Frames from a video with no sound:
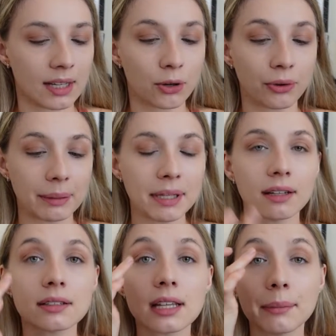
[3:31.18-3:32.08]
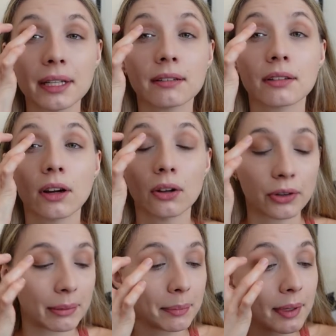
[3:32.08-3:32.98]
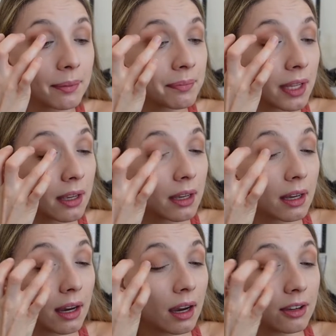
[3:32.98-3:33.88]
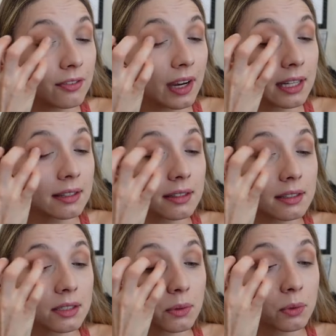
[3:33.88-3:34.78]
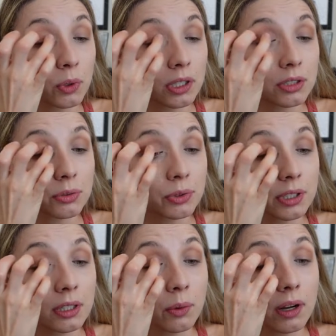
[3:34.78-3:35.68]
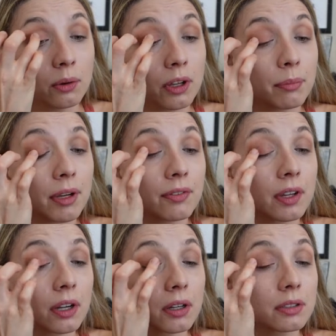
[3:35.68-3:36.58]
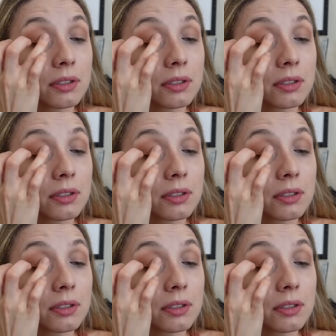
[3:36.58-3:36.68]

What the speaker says: creamy. I mean, they're all creamy, but I find that this one works really well with my finger.